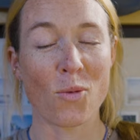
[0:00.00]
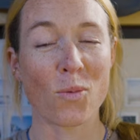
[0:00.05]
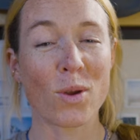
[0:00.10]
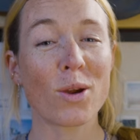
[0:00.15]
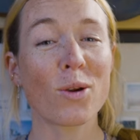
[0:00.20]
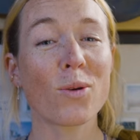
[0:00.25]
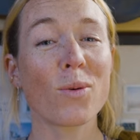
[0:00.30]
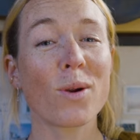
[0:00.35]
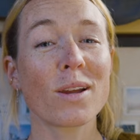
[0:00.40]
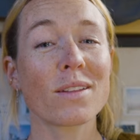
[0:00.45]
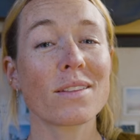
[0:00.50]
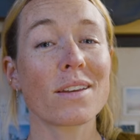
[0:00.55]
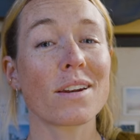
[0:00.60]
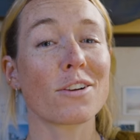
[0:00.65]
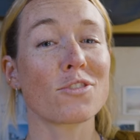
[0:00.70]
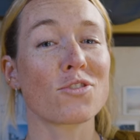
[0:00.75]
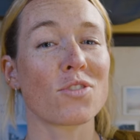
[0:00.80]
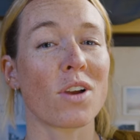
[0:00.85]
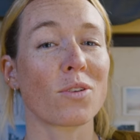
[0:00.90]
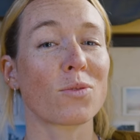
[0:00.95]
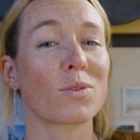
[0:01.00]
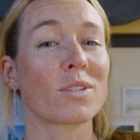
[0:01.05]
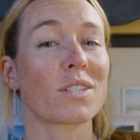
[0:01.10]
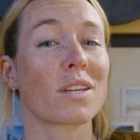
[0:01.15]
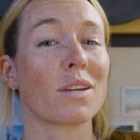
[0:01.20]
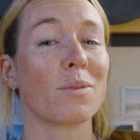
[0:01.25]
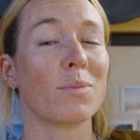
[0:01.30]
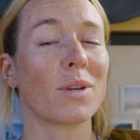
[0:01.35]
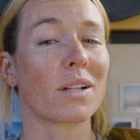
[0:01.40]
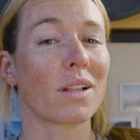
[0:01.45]
We were worried that our truck was
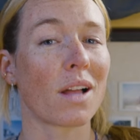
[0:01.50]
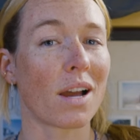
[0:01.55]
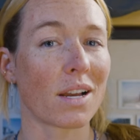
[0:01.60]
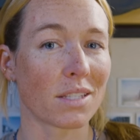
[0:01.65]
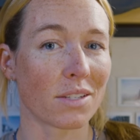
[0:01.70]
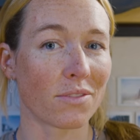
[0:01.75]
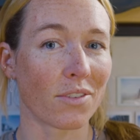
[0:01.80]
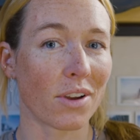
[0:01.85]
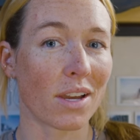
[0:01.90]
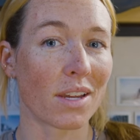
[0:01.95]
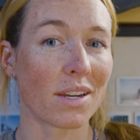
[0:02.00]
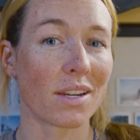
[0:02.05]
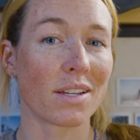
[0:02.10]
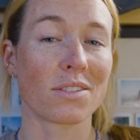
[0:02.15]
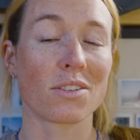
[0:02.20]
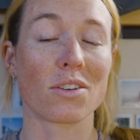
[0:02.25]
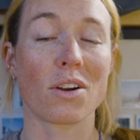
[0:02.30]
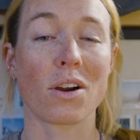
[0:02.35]
going to be classified as an